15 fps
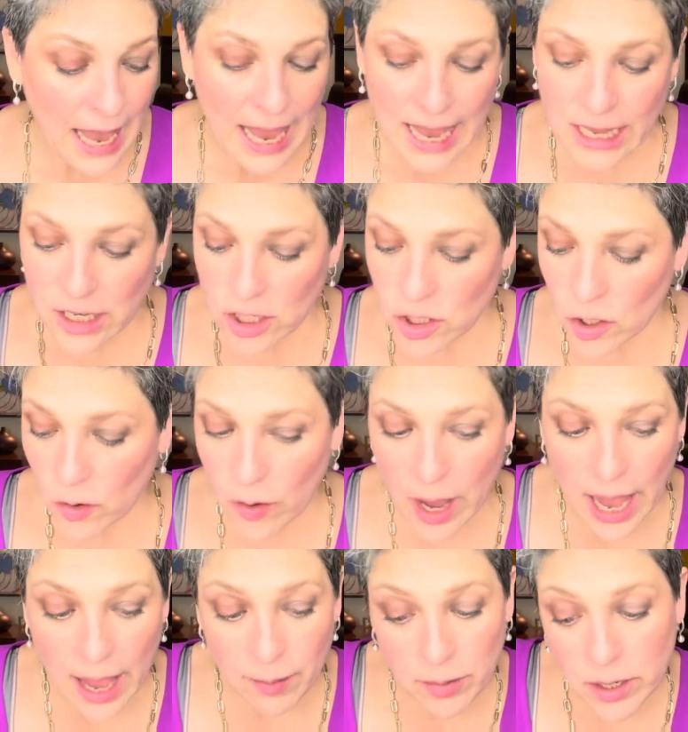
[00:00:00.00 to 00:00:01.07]
And so
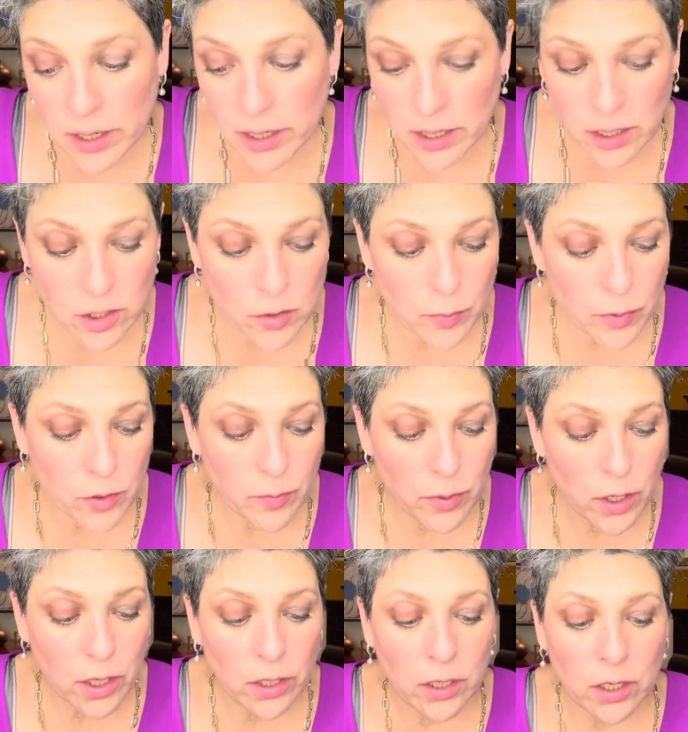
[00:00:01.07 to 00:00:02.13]
I'm gonna need to put
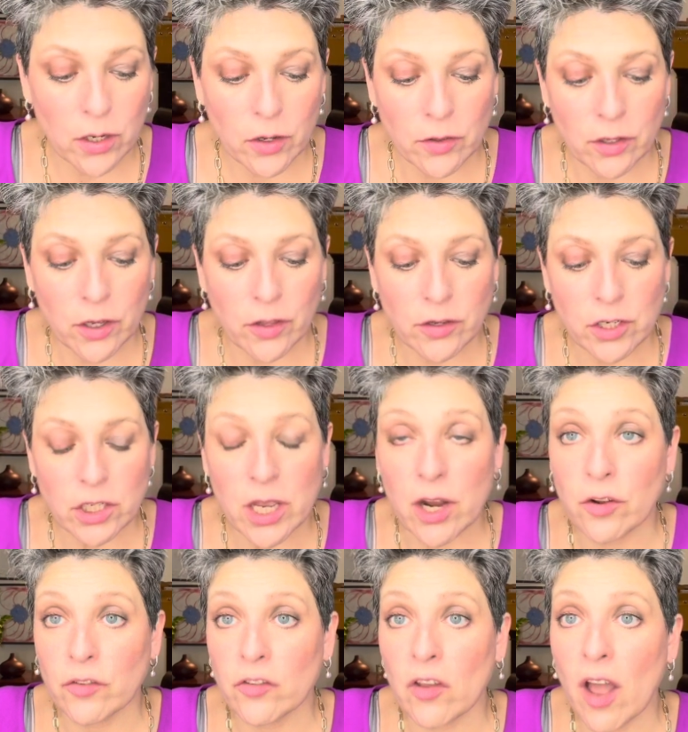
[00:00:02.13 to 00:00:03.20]
burgundy on the other side
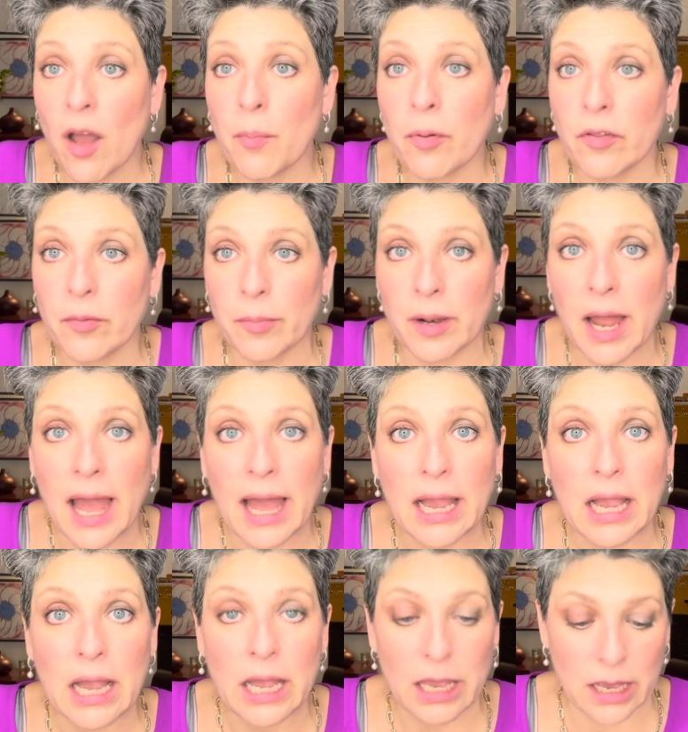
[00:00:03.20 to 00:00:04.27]
on top of the
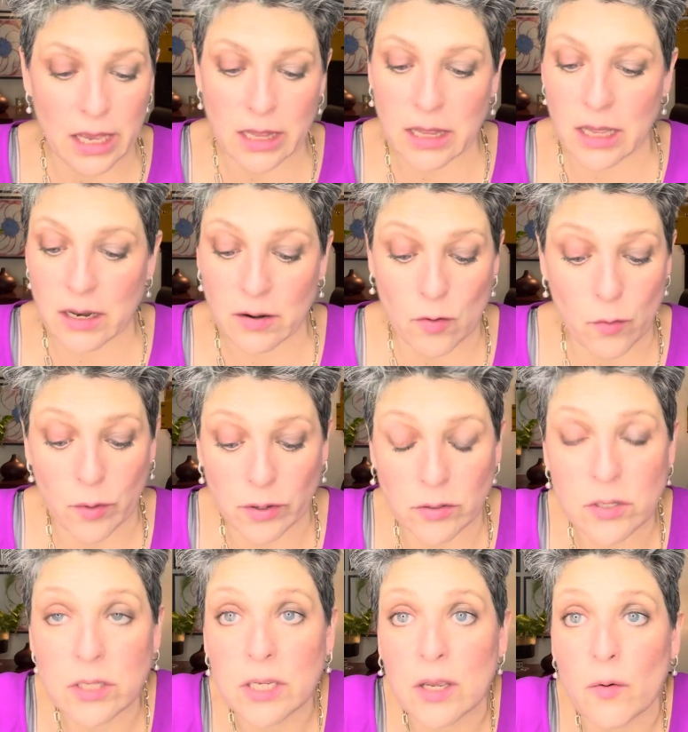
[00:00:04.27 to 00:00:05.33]
black, and then we'll
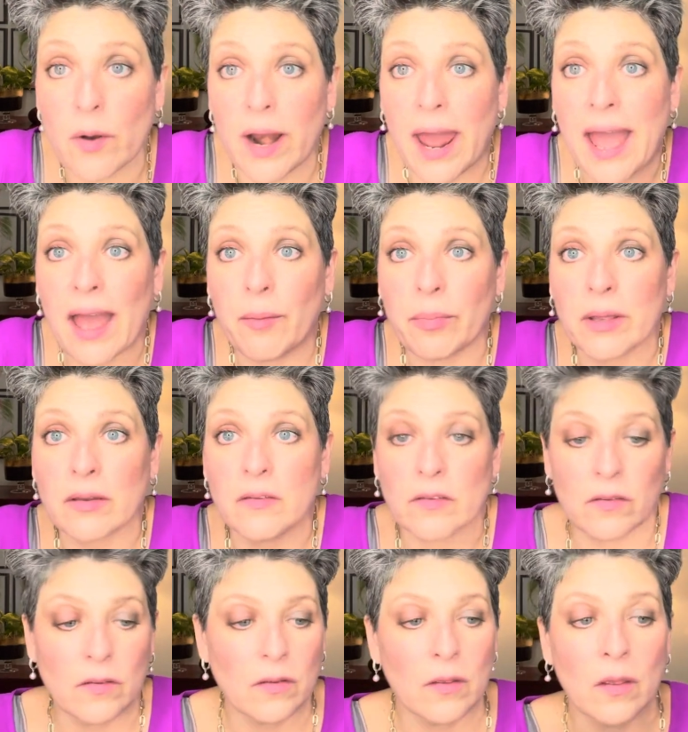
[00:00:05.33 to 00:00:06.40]
see what happens.